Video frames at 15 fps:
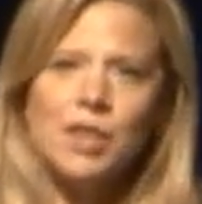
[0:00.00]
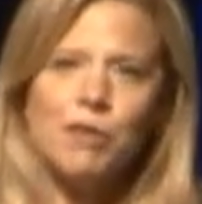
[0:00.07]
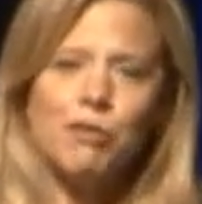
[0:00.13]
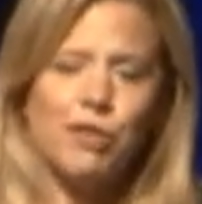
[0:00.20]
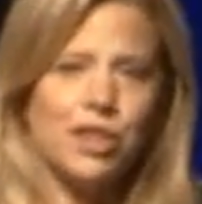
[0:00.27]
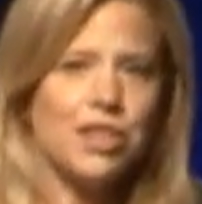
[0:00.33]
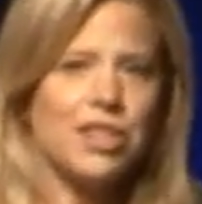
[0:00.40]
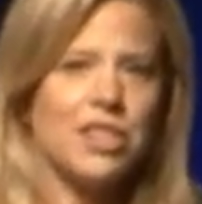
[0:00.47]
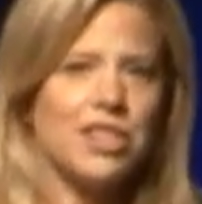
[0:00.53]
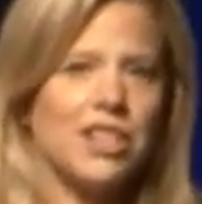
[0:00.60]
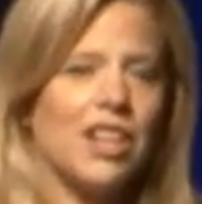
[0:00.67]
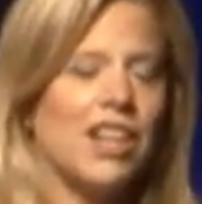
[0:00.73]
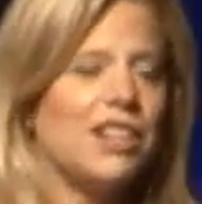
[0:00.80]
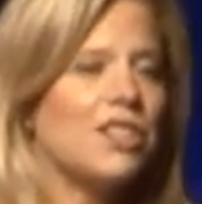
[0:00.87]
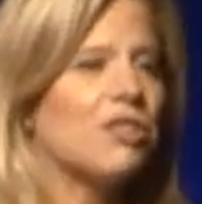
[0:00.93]
first
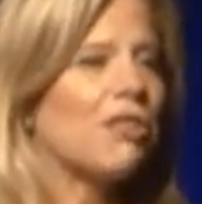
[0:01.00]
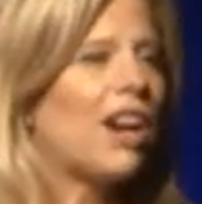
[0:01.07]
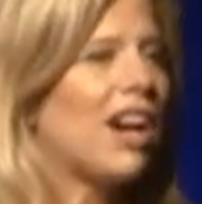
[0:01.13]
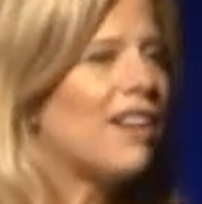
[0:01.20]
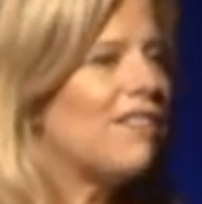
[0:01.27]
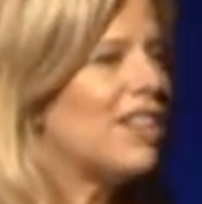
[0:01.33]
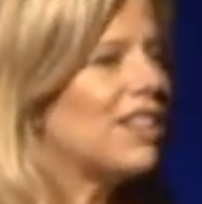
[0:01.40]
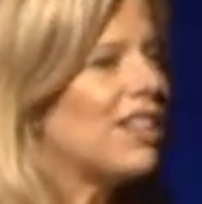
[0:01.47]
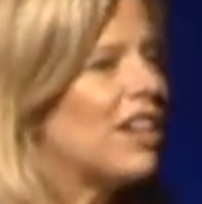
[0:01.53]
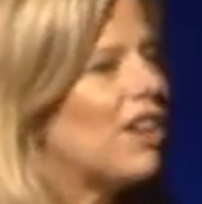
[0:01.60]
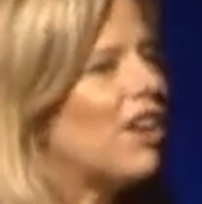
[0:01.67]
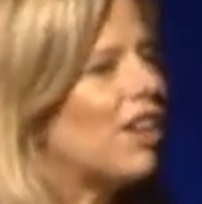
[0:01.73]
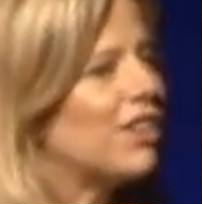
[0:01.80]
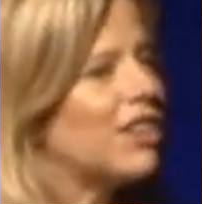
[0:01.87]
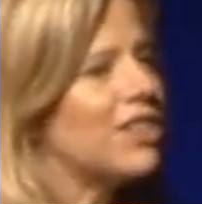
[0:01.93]
and driving that
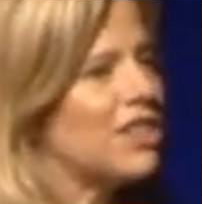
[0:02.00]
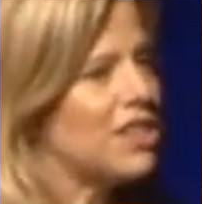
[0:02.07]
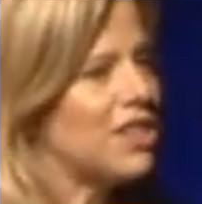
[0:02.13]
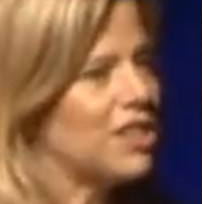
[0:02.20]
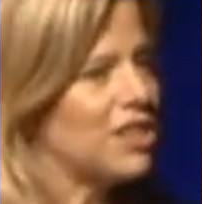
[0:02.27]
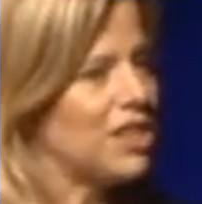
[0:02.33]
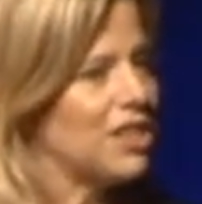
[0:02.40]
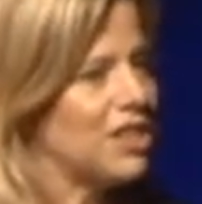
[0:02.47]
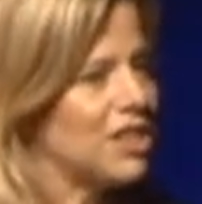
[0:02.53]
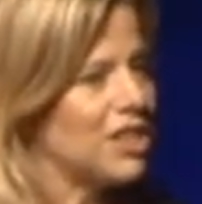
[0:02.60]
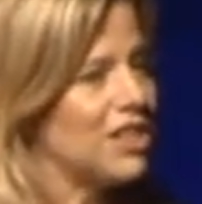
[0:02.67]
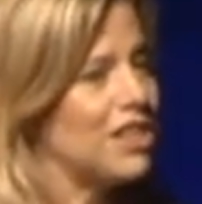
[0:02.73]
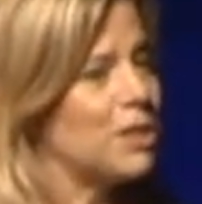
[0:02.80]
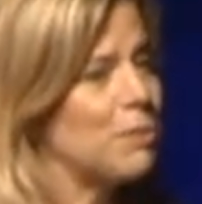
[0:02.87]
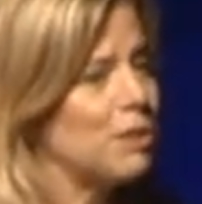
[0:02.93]
all our decisions
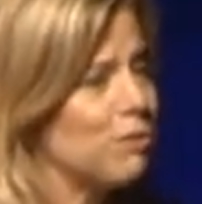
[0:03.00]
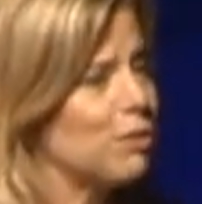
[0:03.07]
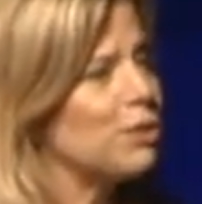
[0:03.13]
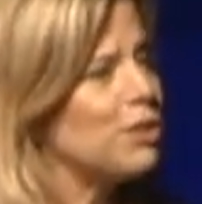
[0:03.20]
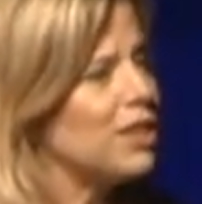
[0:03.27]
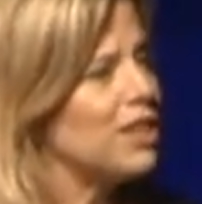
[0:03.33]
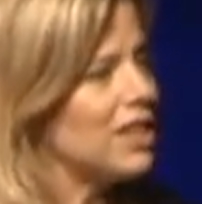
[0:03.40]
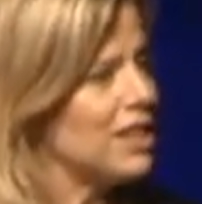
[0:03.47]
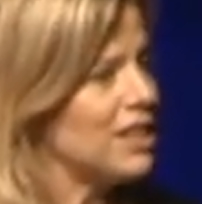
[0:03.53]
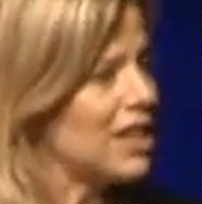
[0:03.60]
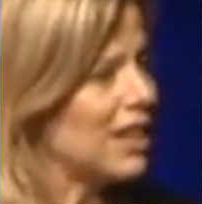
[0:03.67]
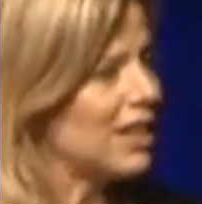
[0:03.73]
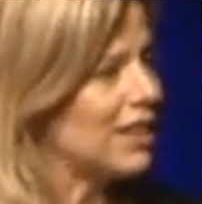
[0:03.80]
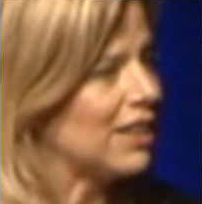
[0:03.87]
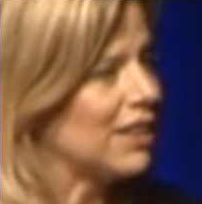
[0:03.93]
need to be rooted in
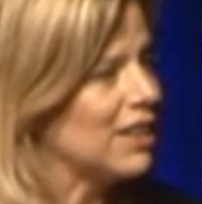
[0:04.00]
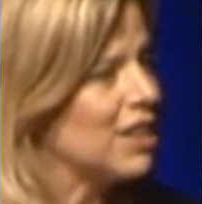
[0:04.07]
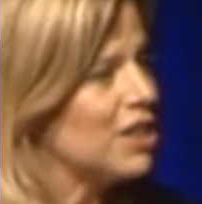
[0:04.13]
data.